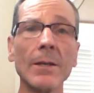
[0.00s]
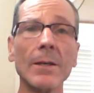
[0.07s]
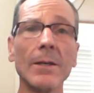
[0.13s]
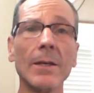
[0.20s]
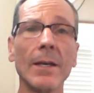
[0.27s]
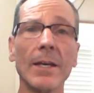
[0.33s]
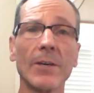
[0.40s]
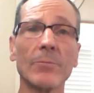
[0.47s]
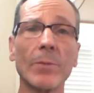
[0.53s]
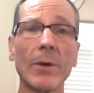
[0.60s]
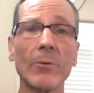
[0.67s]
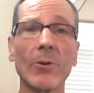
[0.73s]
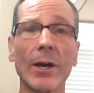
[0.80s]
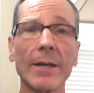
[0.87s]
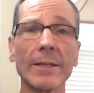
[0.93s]
If by
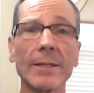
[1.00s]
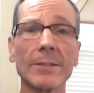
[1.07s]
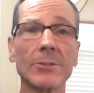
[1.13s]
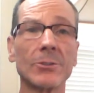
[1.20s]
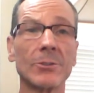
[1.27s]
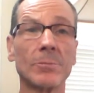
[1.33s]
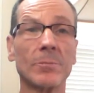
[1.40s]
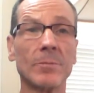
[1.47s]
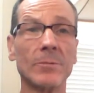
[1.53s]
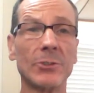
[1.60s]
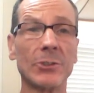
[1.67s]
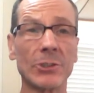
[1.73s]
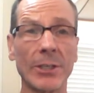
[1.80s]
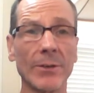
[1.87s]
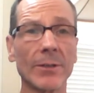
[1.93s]
writing and
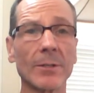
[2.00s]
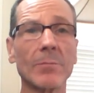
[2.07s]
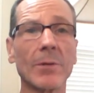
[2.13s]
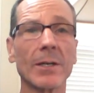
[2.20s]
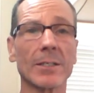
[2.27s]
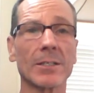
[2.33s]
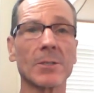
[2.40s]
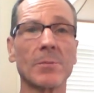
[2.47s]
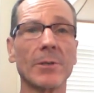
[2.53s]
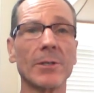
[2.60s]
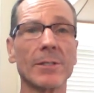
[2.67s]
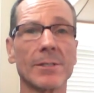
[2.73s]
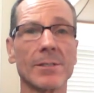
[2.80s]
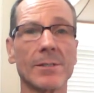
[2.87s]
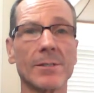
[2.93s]
sharing my
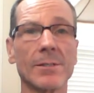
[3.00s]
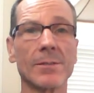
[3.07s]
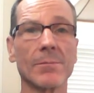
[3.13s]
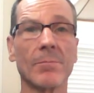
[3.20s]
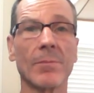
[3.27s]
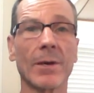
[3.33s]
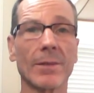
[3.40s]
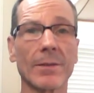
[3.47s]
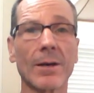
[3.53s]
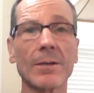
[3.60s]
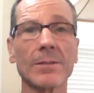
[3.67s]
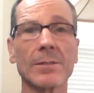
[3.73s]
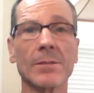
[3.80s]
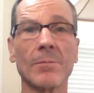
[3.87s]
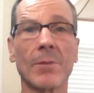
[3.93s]
experiences, my thoughts,
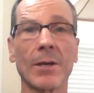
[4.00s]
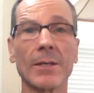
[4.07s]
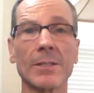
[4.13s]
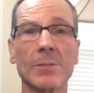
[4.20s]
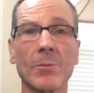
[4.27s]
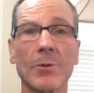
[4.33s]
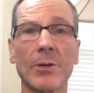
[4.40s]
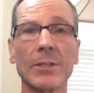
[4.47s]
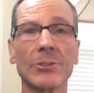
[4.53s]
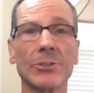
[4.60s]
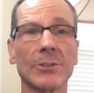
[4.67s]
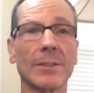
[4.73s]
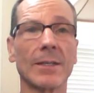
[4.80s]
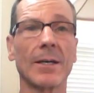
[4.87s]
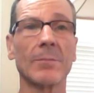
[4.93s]
and my inspiration,
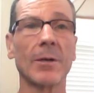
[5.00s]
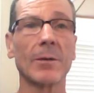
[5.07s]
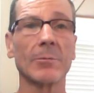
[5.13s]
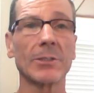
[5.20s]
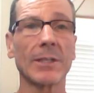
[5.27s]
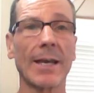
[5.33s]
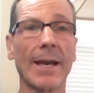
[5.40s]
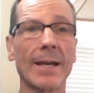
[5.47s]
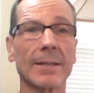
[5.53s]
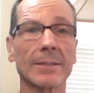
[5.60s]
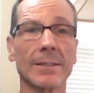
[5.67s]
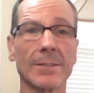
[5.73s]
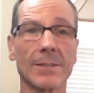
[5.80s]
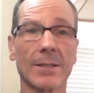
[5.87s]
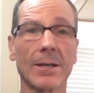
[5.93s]
I'm able to act as
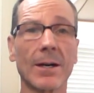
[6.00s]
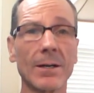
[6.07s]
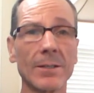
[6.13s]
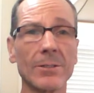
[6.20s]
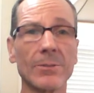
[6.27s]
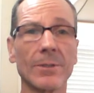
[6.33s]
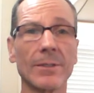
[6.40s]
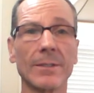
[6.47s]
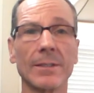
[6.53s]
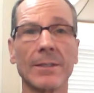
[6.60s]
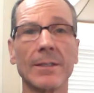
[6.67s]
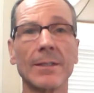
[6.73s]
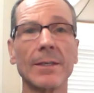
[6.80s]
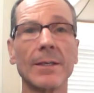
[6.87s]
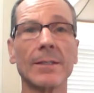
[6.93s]
a conduit
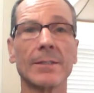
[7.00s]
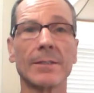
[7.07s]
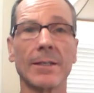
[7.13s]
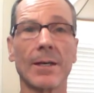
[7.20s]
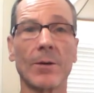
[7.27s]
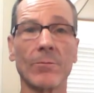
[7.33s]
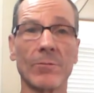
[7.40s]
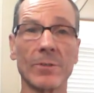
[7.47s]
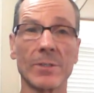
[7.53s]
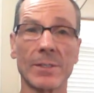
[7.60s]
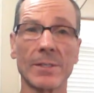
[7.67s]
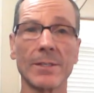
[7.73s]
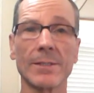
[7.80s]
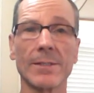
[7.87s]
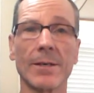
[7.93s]
to help
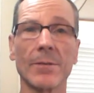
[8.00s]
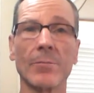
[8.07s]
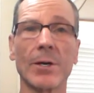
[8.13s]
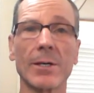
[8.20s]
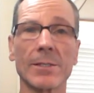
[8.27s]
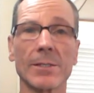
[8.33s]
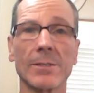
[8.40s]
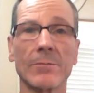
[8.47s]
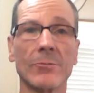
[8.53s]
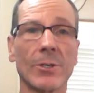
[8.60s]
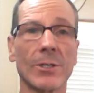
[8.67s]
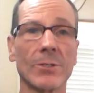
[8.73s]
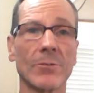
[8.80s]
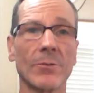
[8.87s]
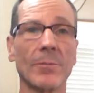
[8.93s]
facilitate positive
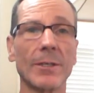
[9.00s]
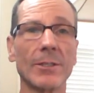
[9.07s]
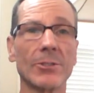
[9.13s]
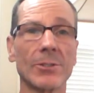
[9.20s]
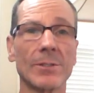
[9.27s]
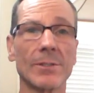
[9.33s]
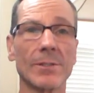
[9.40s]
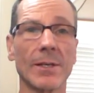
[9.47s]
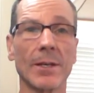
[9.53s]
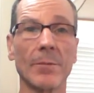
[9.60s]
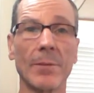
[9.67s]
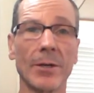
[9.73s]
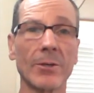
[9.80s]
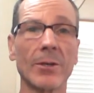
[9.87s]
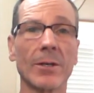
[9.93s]
transformations and a
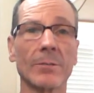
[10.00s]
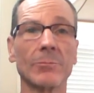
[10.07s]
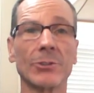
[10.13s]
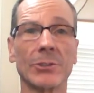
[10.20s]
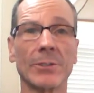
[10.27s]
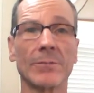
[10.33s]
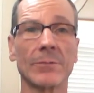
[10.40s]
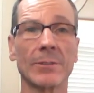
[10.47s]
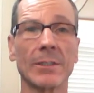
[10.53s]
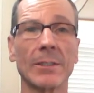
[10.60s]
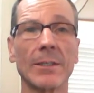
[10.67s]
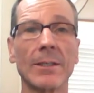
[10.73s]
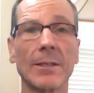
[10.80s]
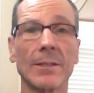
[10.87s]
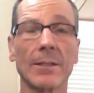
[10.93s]
paradigm shift
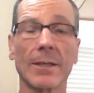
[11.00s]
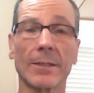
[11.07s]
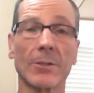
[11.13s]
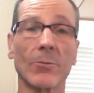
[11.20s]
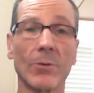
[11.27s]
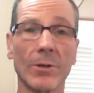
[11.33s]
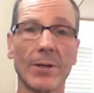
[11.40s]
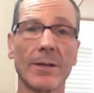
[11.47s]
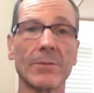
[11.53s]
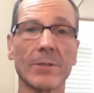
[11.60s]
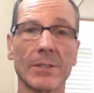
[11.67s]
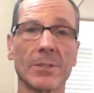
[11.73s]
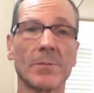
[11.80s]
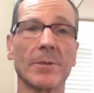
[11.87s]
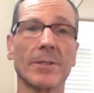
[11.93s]
like the one I've
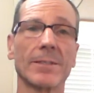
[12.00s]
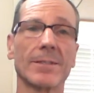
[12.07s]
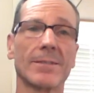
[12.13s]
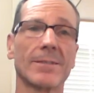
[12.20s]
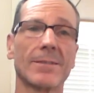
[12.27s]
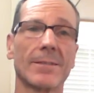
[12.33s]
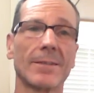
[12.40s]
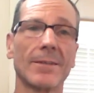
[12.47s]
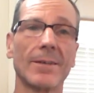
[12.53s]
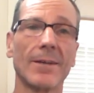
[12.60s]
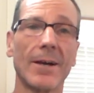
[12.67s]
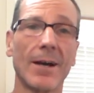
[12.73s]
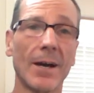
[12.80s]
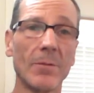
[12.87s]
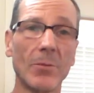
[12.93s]
experienced,
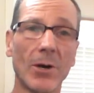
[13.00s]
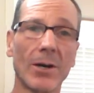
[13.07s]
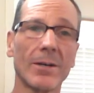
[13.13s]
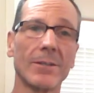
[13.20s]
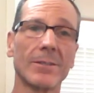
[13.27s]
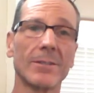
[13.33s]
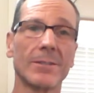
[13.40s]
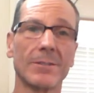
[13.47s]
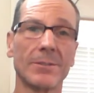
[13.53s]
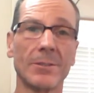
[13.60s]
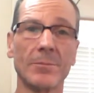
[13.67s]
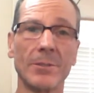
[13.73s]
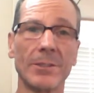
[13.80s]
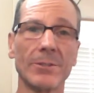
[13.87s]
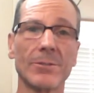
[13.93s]
I'm honored to be
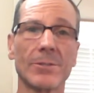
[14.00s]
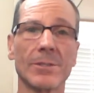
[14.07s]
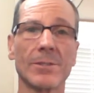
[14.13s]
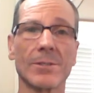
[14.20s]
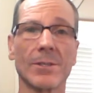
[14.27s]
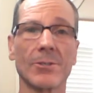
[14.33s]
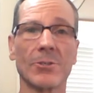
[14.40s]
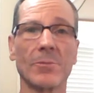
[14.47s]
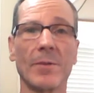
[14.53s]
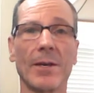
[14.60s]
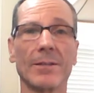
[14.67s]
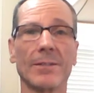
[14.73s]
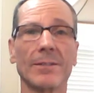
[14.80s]
used in such a manner.